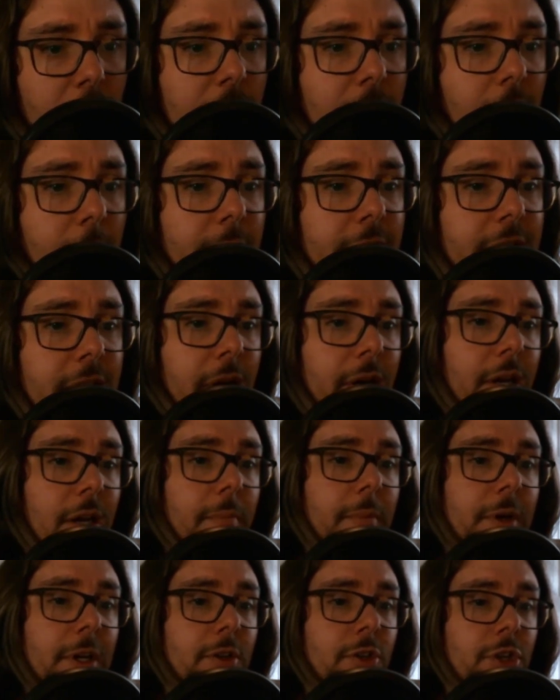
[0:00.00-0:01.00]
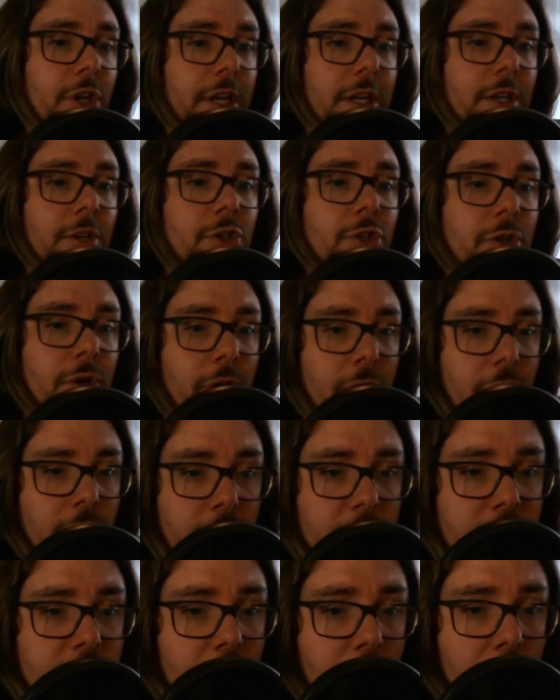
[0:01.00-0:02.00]
Common dynamic change
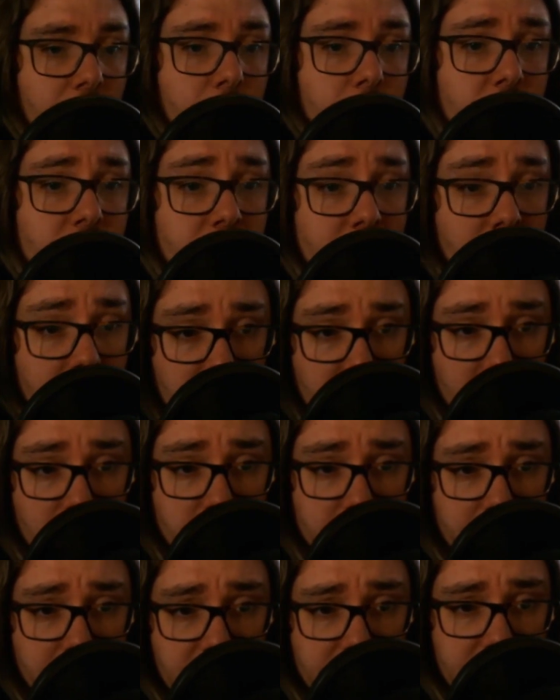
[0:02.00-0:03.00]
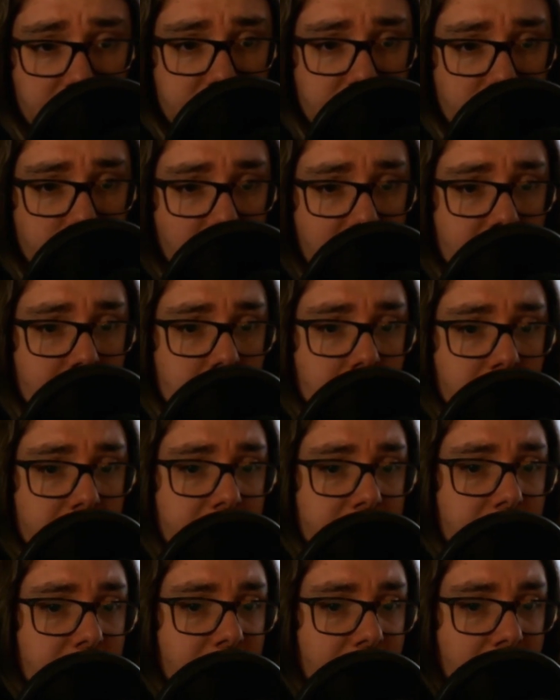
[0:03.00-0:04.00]
terms are crescendo, meaning to gradually
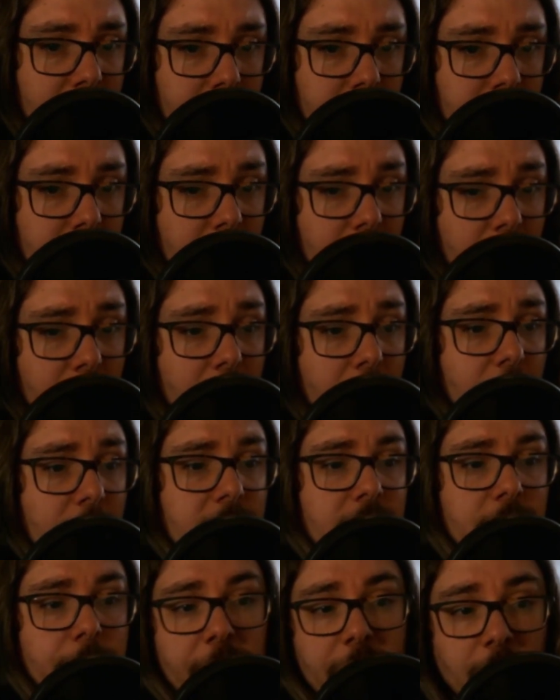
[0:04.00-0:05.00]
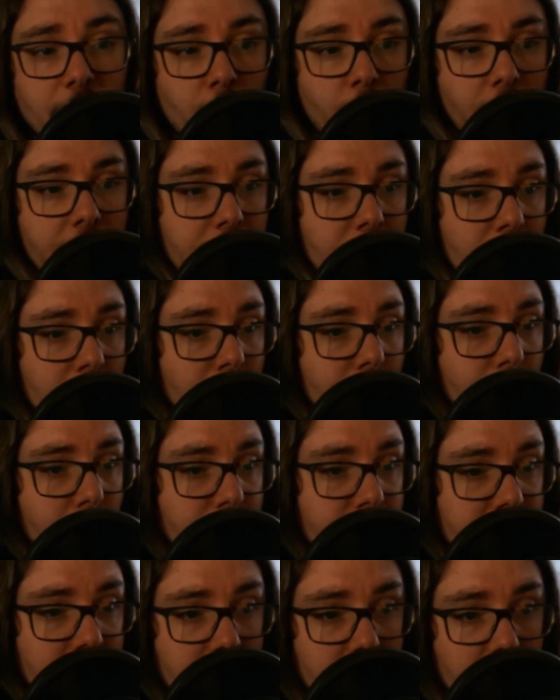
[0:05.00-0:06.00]
get louder, diminuendo or
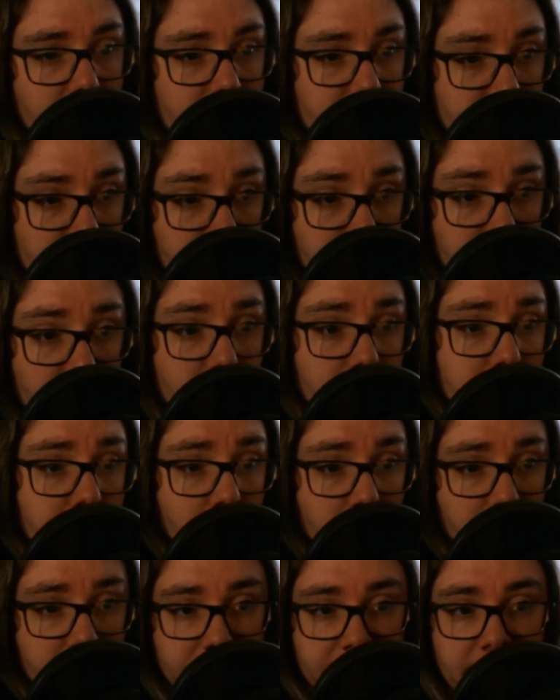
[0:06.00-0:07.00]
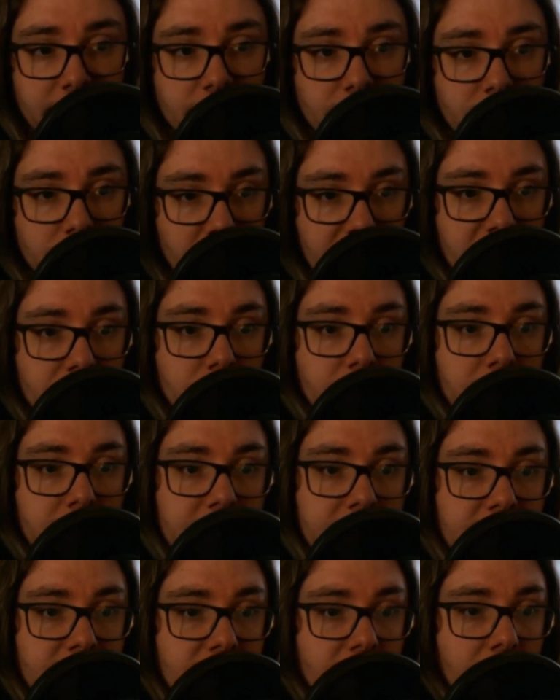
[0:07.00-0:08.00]
decrescendo, both mean to gradually
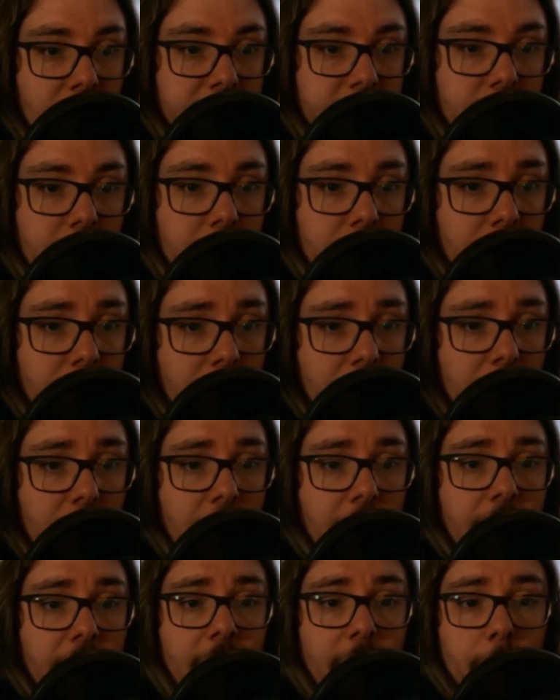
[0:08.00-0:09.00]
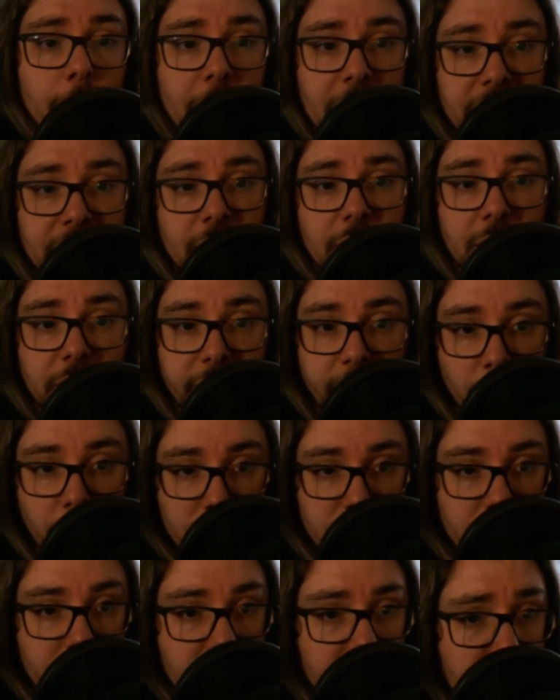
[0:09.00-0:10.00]
get softer. A messa di
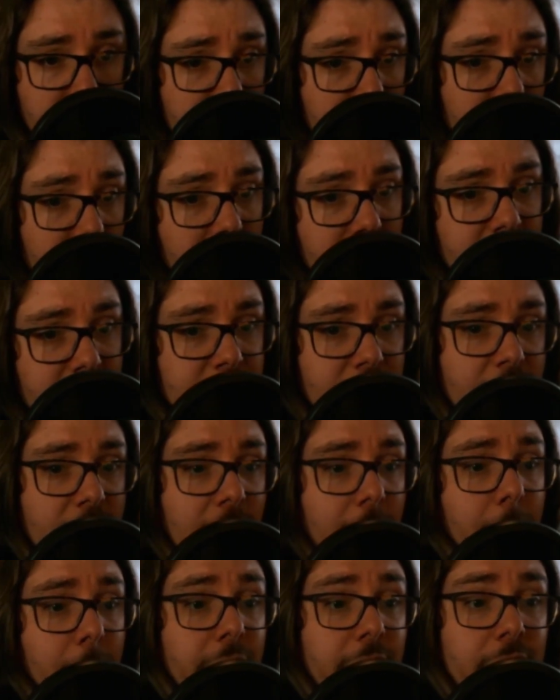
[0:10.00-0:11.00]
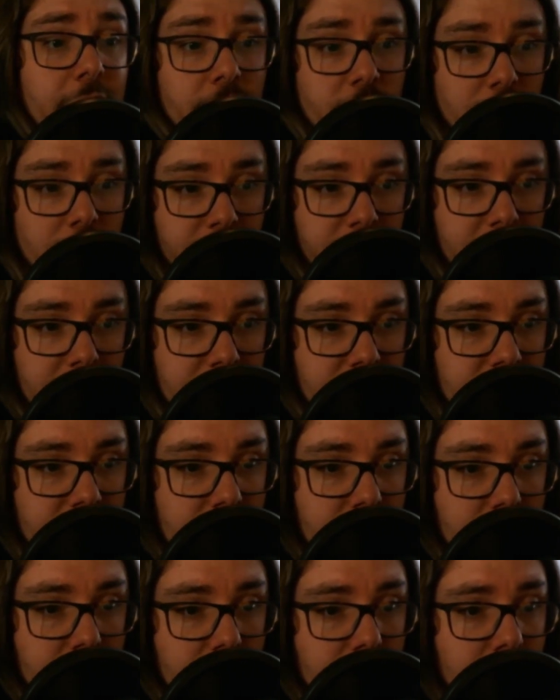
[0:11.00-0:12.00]
voce is a combination of these
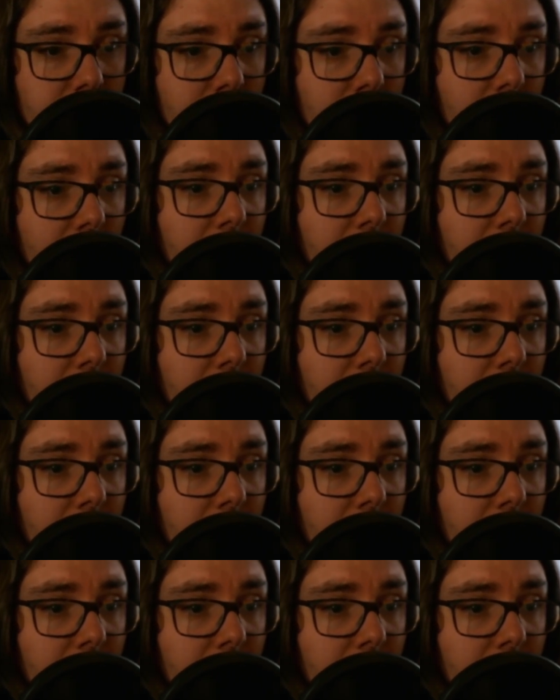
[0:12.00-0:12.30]
two,